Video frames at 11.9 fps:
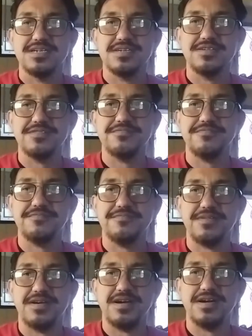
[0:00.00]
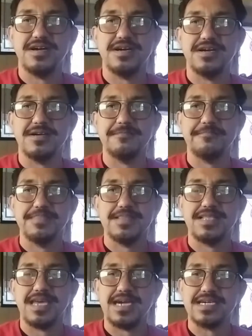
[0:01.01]
If
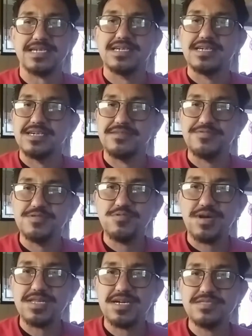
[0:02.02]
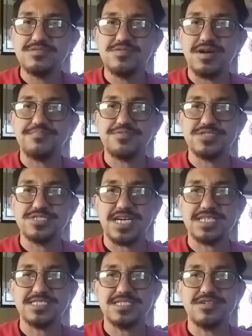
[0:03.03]
you wanna do a
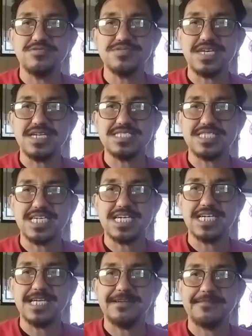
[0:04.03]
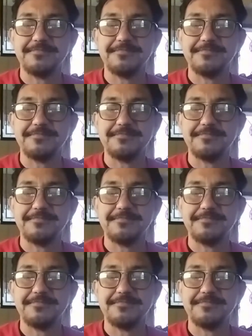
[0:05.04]
progesterone testing,